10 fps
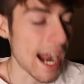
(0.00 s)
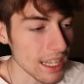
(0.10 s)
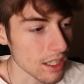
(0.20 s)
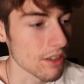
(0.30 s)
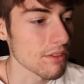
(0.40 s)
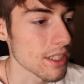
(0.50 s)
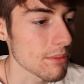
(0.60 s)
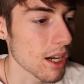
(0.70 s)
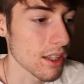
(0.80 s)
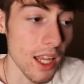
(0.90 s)
I love
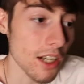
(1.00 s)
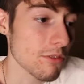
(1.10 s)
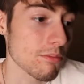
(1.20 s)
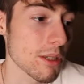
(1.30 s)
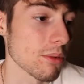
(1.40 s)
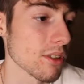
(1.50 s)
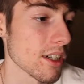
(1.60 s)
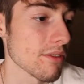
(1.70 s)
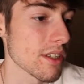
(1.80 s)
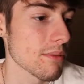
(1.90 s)
them. A lot of people
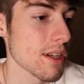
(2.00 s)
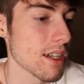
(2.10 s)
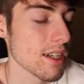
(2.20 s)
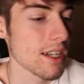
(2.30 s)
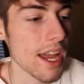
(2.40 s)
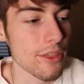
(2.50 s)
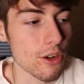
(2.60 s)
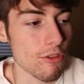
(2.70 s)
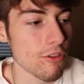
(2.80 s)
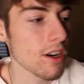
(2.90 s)
love them, and
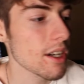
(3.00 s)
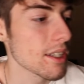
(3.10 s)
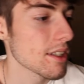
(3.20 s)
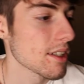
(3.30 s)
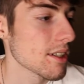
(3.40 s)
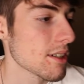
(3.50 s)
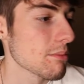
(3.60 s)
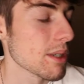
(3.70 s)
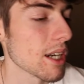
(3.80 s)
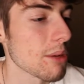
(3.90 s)
they're fun, but